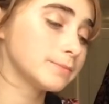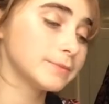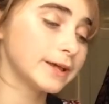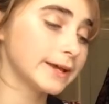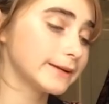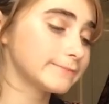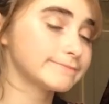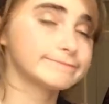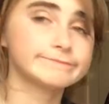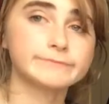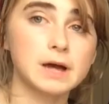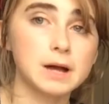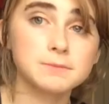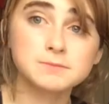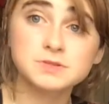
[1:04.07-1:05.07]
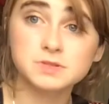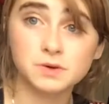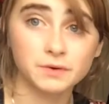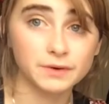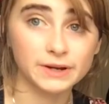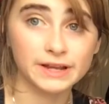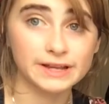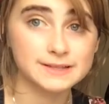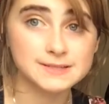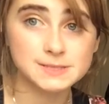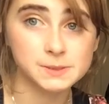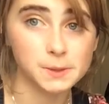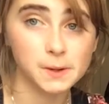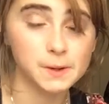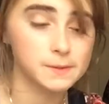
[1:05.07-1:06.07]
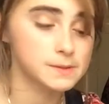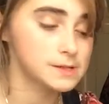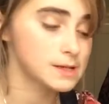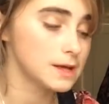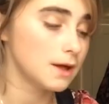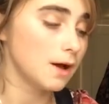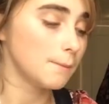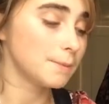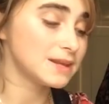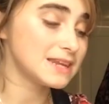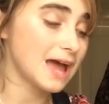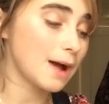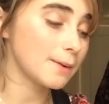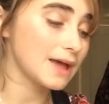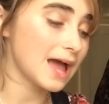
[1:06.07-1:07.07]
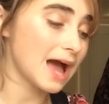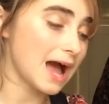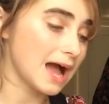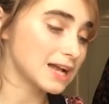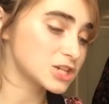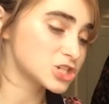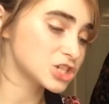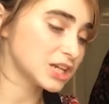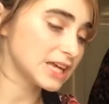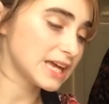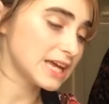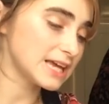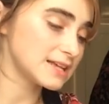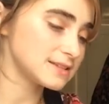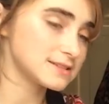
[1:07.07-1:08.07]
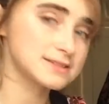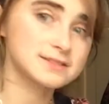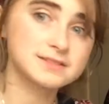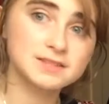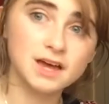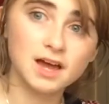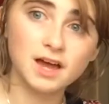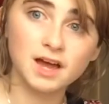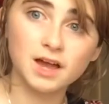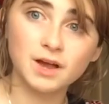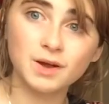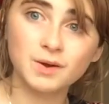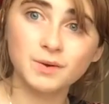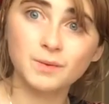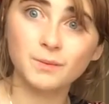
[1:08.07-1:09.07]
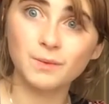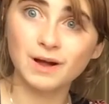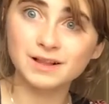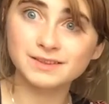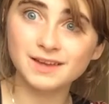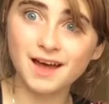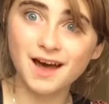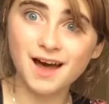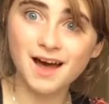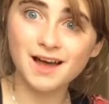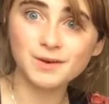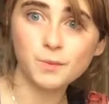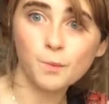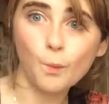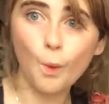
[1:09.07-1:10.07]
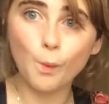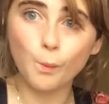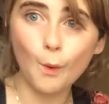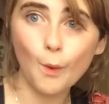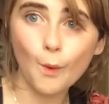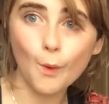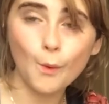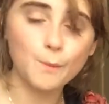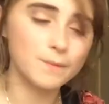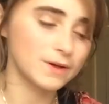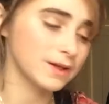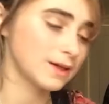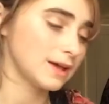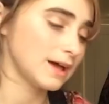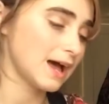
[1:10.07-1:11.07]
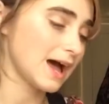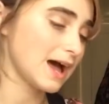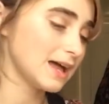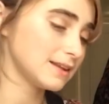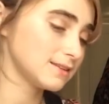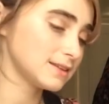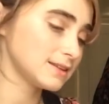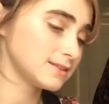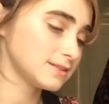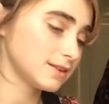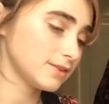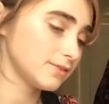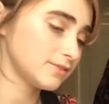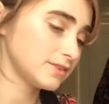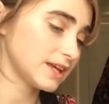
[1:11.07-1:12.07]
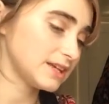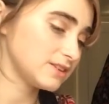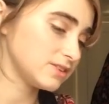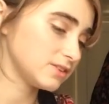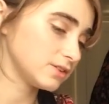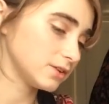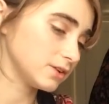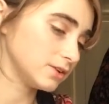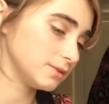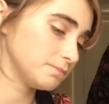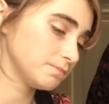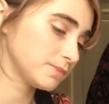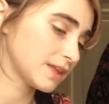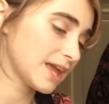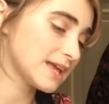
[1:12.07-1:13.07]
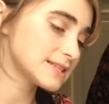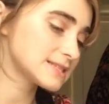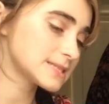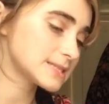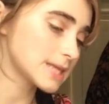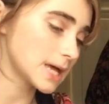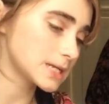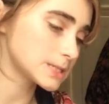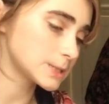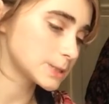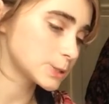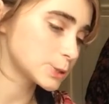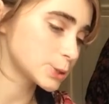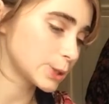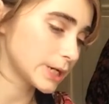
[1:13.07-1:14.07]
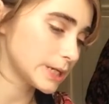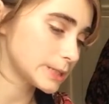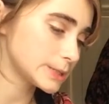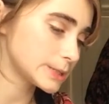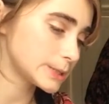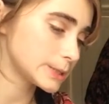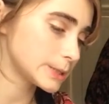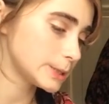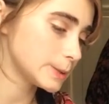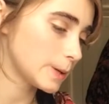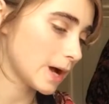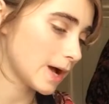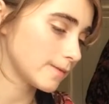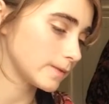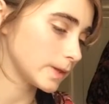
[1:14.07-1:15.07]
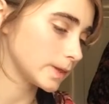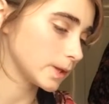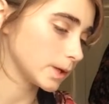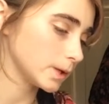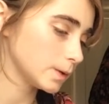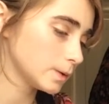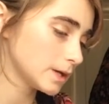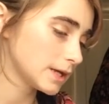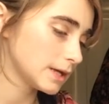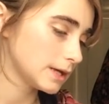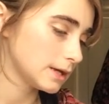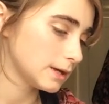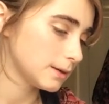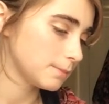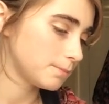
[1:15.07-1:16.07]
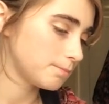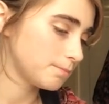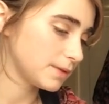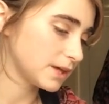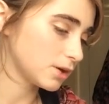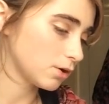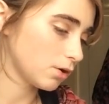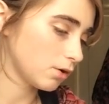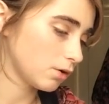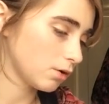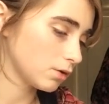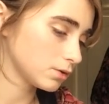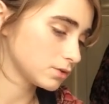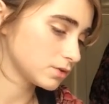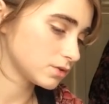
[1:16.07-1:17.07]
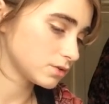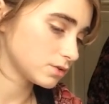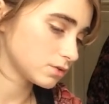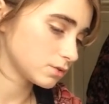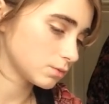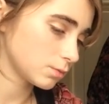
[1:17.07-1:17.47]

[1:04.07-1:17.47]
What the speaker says: I'm like, I'm sorry, it's not. But now it actually is. So, well done. Whoop whoop. And this stuff tastes good. It's such a treat to have it though. Because...